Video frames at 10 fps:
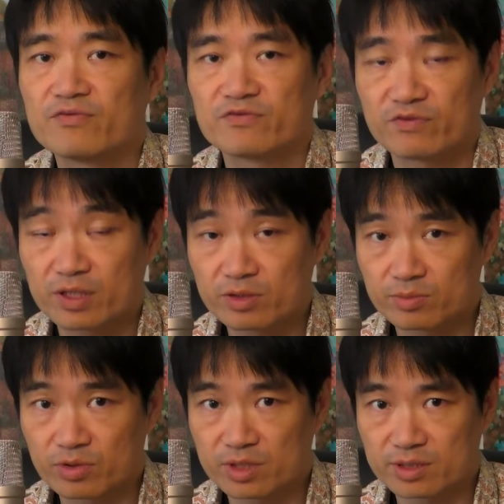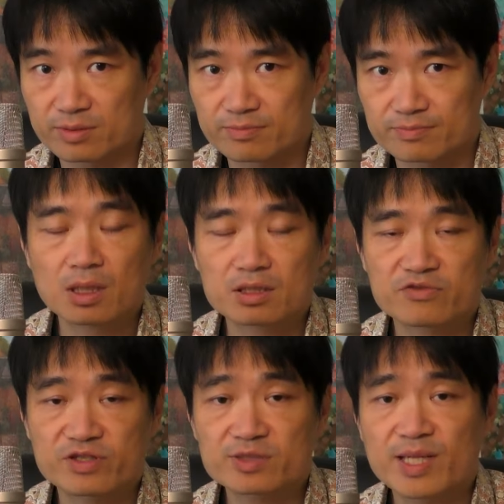Very important. The
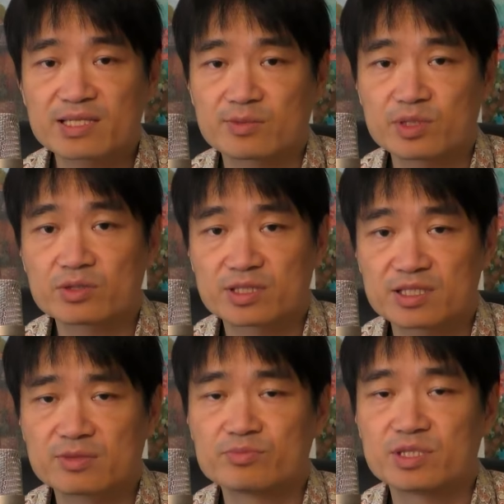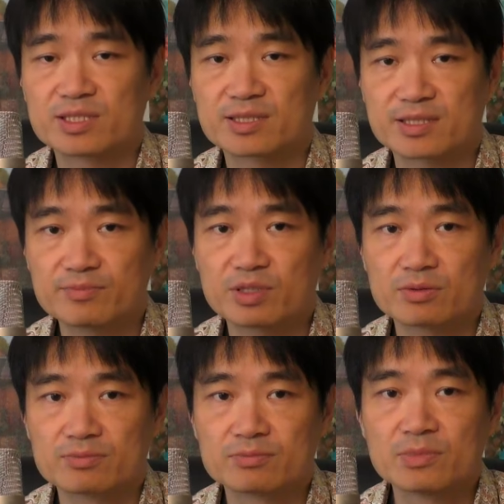first past the post system is simple.
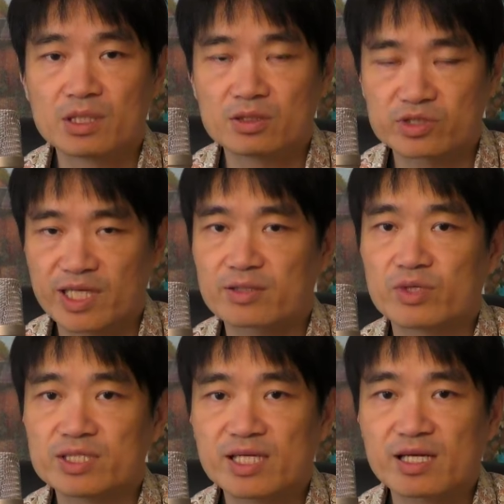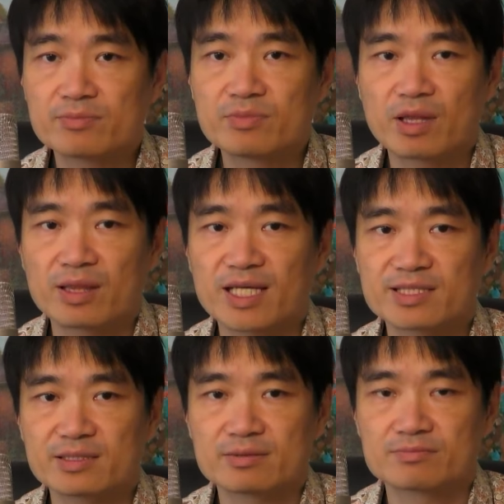You check one name, that's
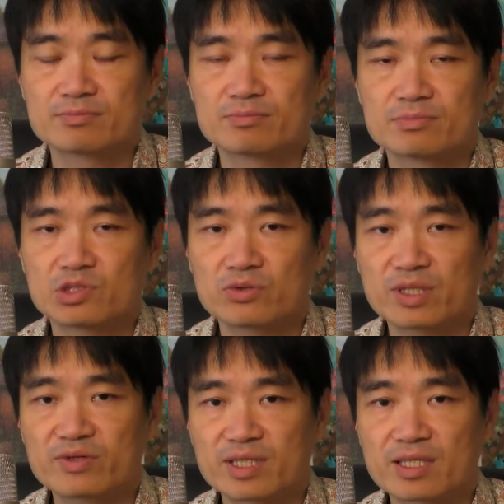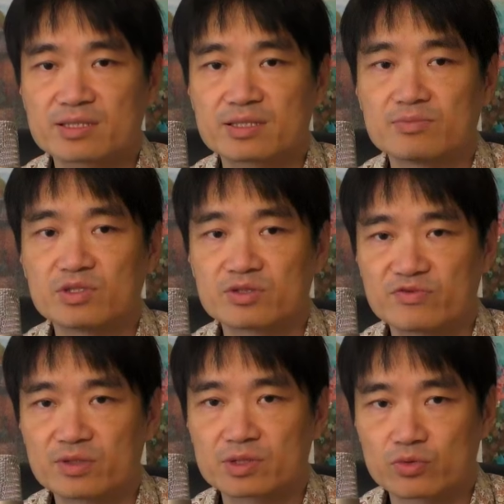it. Whoever gets the most
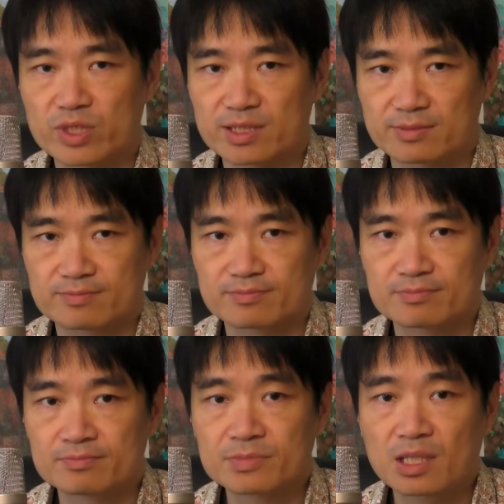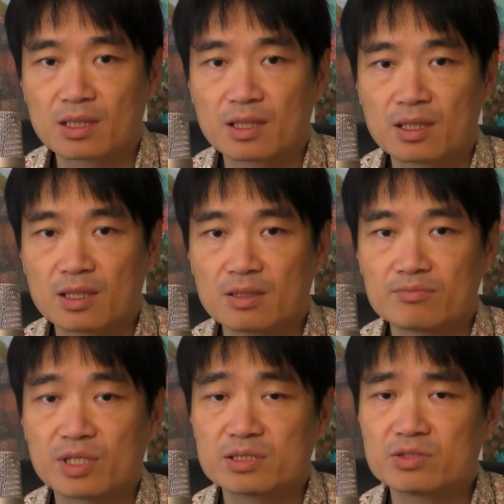votes wins.
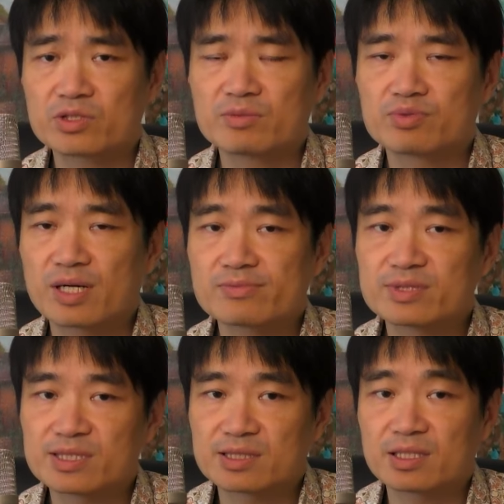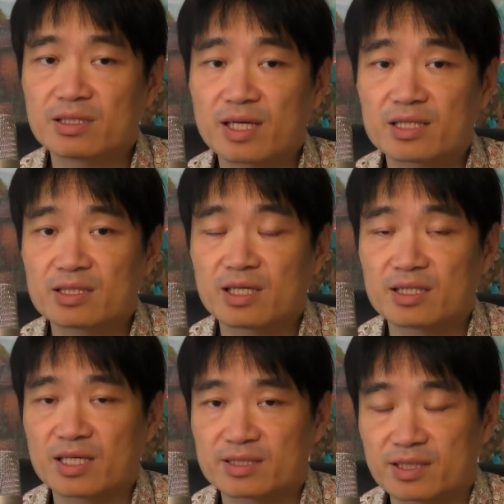But you can probably see that it
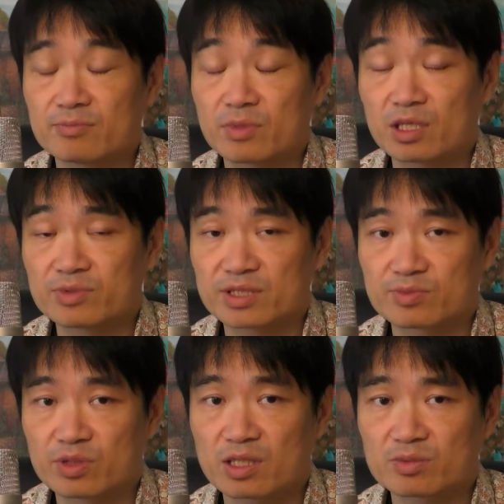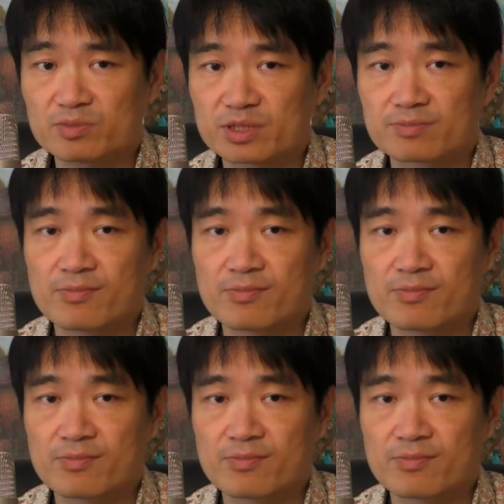has some obvious problems.